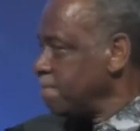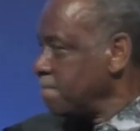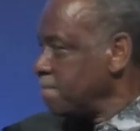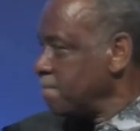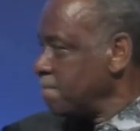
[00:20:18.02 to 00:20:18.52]

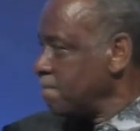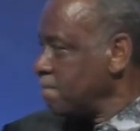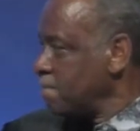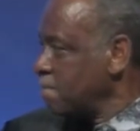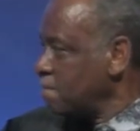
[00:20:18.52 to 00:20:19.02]

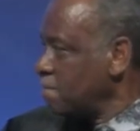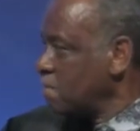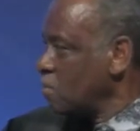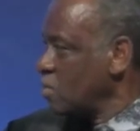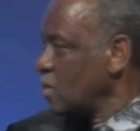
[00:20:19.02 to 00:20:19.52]

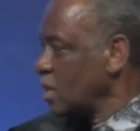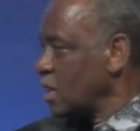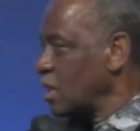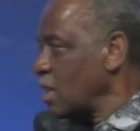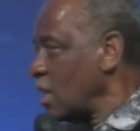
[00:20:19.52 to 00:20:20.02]
(silence)